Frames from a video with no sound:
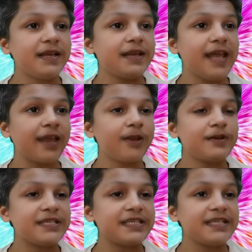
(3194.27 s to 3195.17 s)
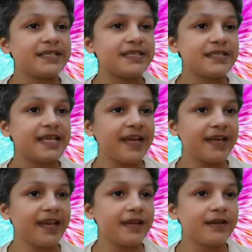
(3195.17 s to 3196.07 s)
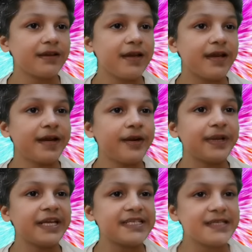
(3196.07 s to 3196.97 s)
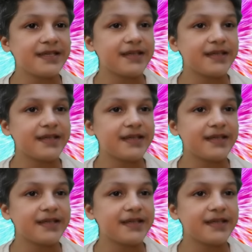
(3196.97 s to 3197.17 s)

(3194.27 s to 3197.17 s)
loquacious sidekick, Arpid,